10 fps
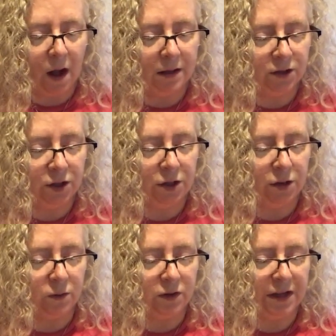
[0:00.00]
This is
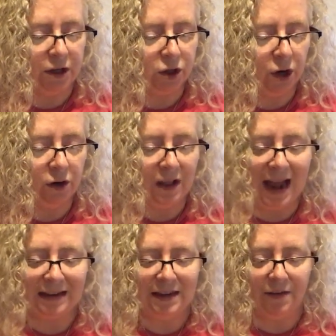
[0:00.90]
what
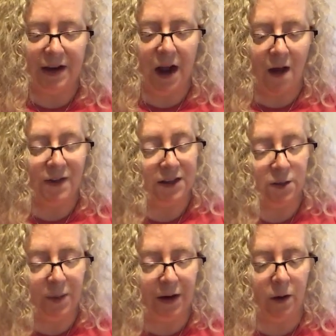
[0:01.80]
constitutes the eternal
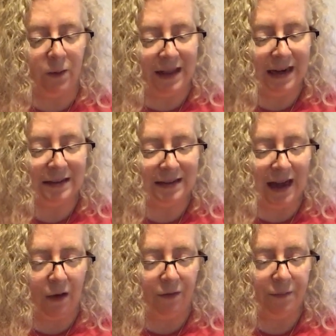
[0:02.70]
activity of the
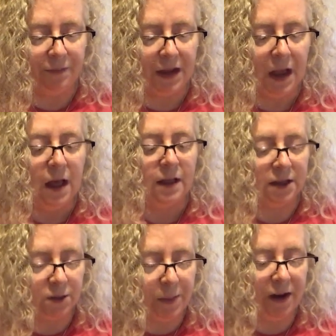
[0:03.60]
spirit within
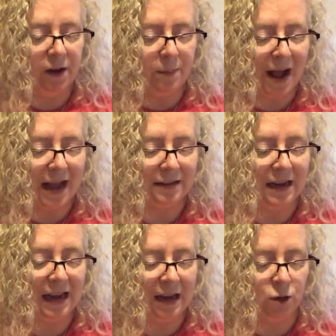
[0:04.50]
itself. The
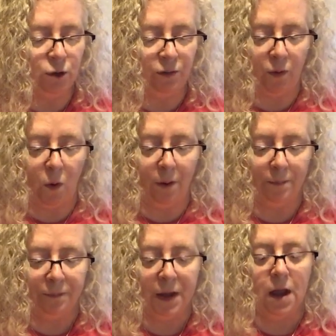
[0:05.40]
spirit passing
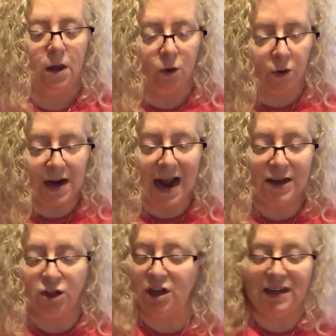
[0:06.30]
into form.
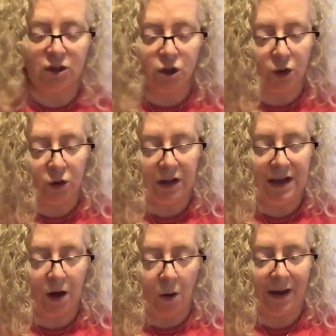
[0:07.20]

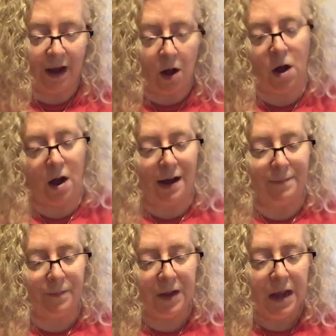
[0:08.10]
Creation eternally
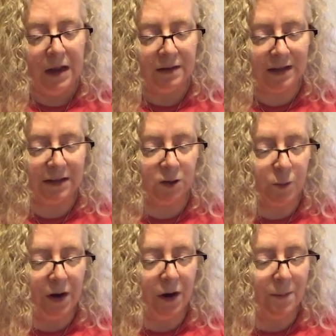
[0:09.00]
going on.
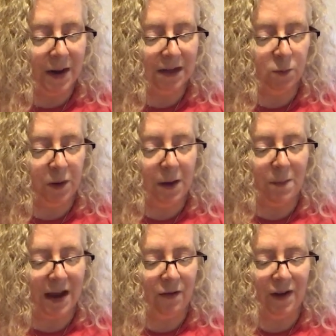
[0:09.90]
Since
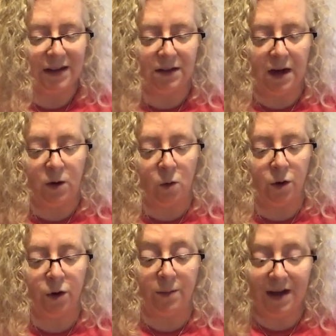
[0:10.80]
spirit must be
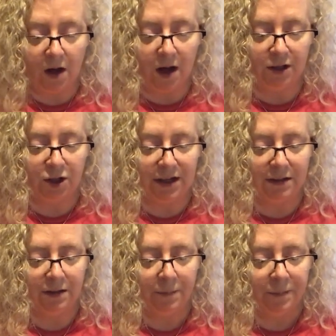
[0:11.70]
manifest in
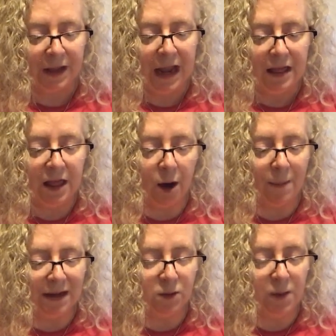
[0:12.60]
order to be conscious,